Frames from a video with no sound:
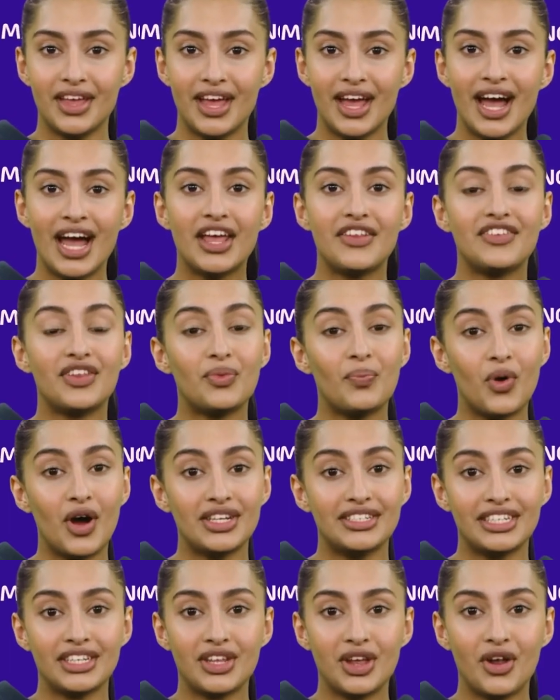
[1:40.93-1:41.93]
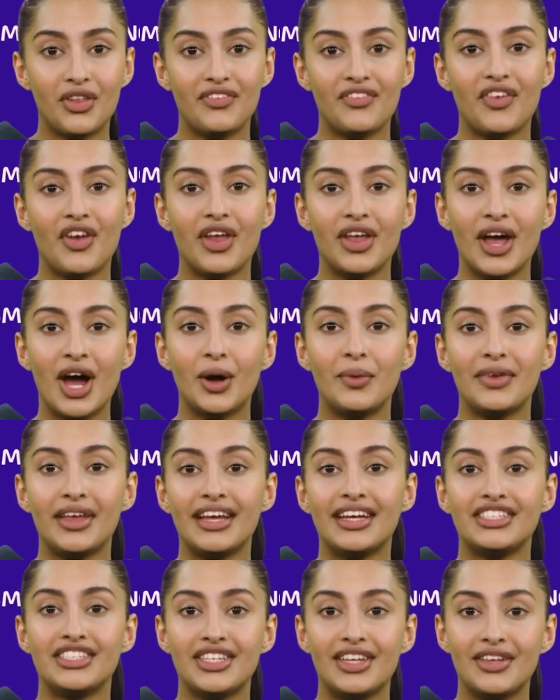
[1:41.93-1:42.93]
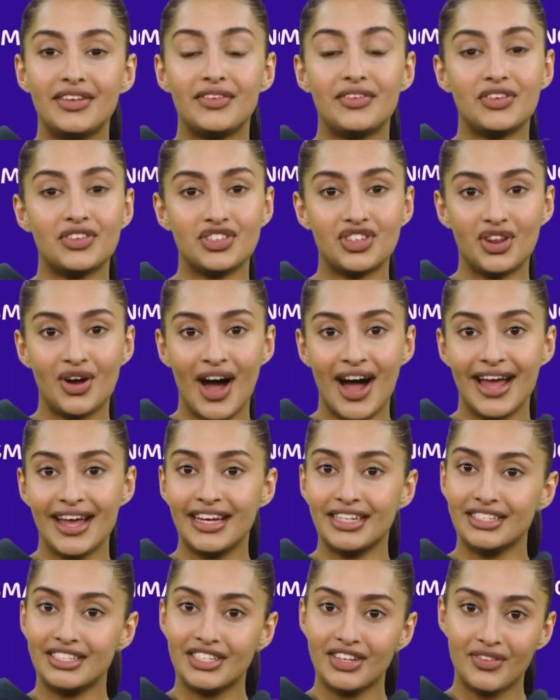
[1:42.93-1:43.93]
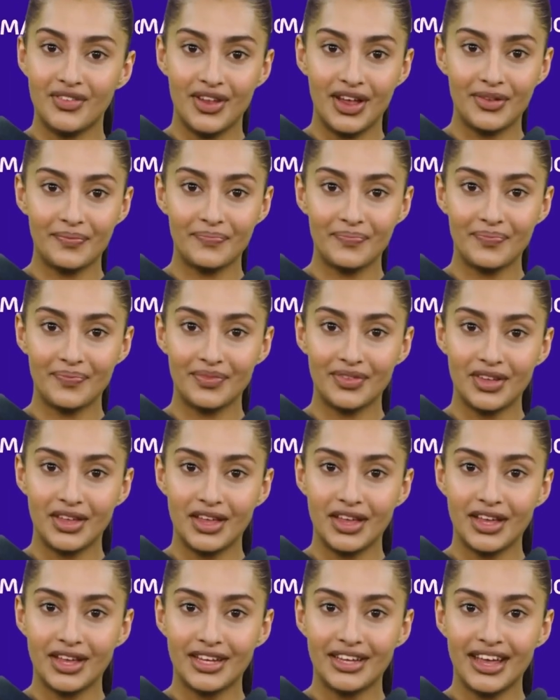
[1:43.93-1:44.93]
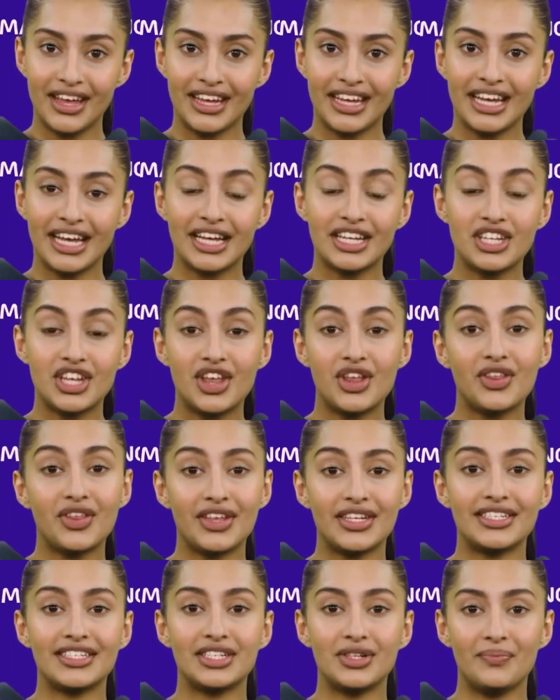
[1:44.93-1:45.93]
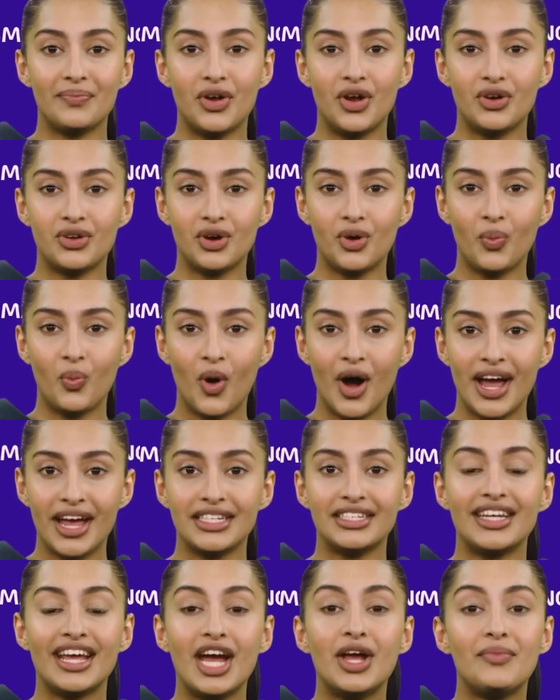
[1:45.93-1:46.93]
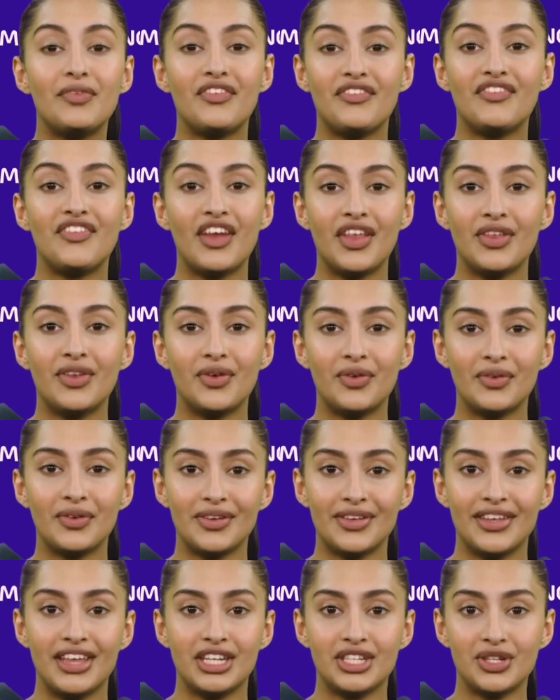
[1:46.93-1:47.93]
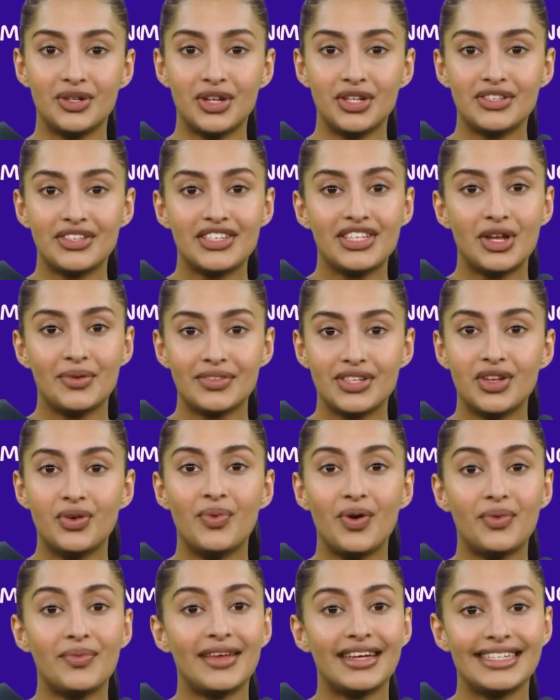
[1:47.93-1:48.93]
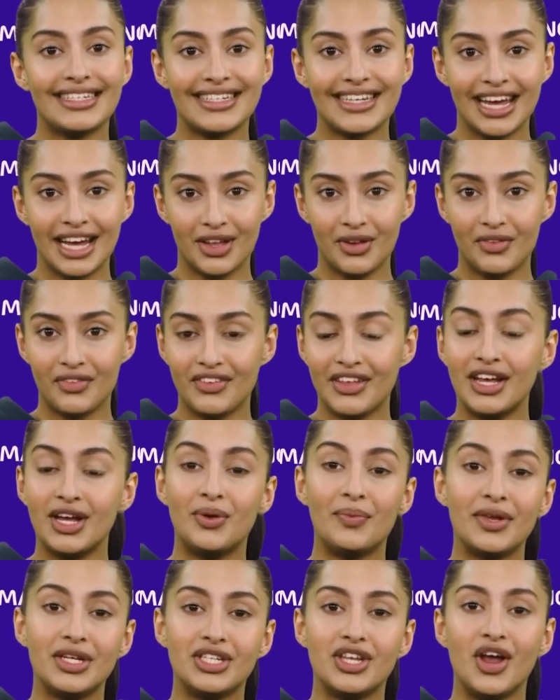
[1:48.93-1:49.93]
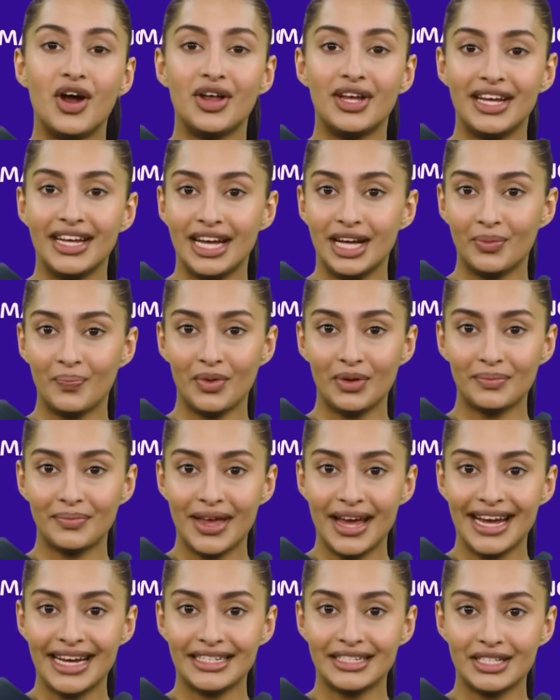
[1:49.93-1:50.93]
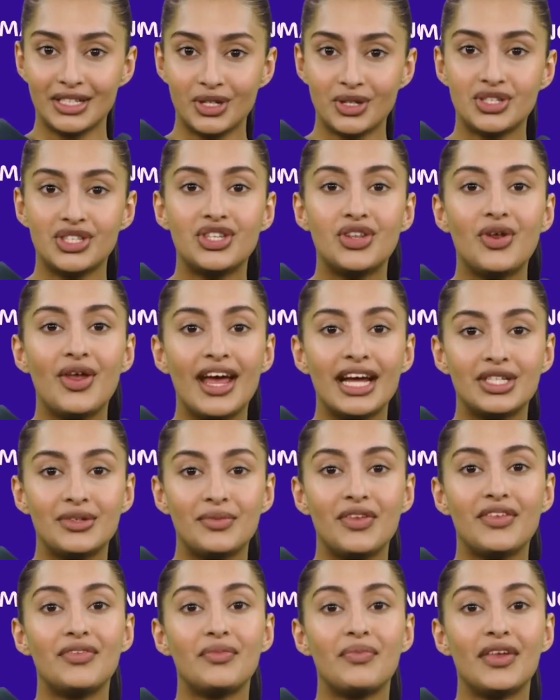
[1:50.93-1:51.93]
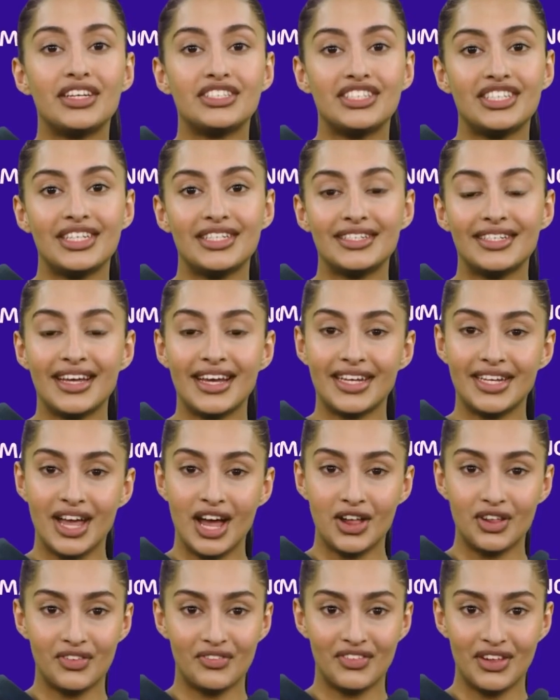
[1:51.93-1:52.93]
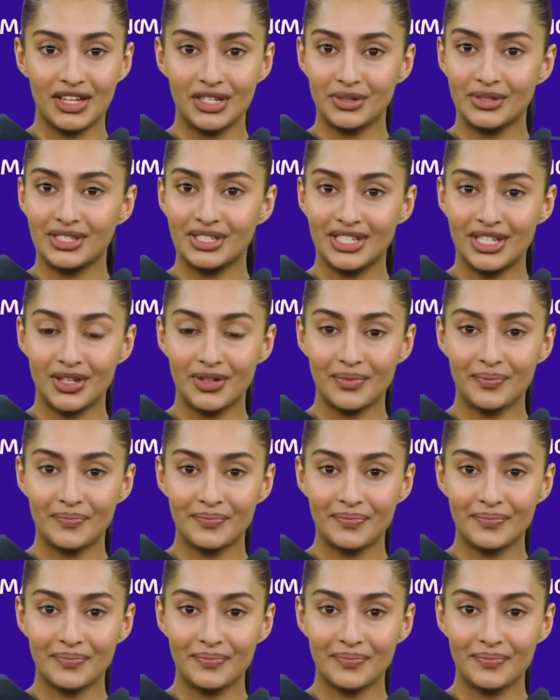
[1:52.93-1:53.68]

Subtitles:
If you want to go for a combination, try Instagram. The key here is to build a wide top of funnel that you can subsequently scale via retargeting with paid social, as we've mentioned in other videos too.